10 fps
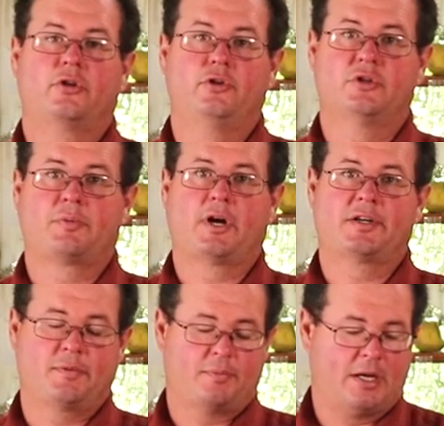can use
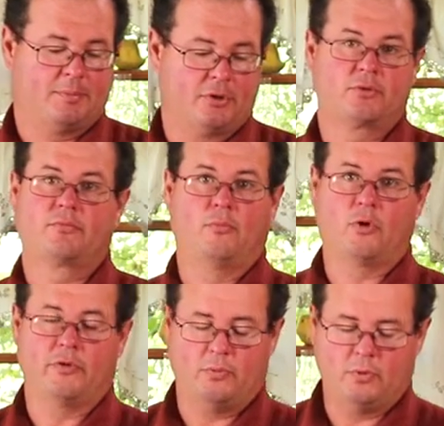parchment paper
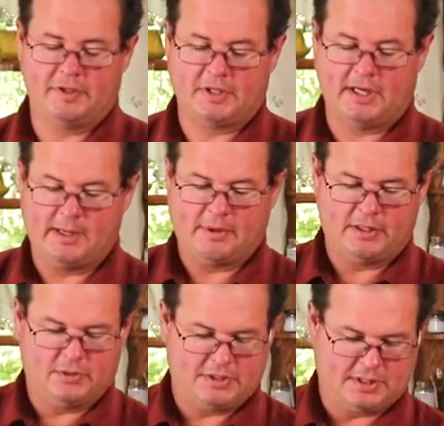more than one time. I
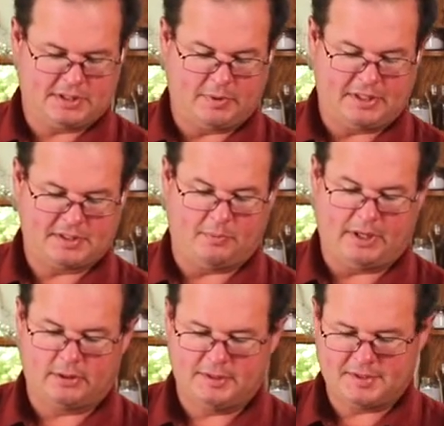use this to make some
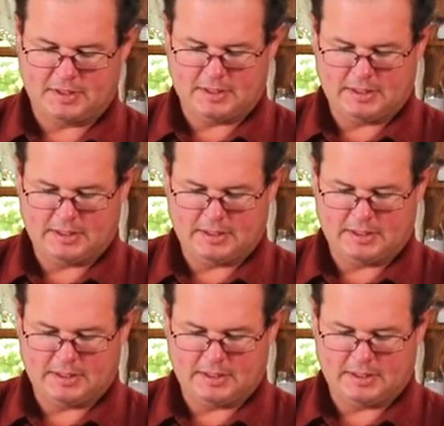bagels,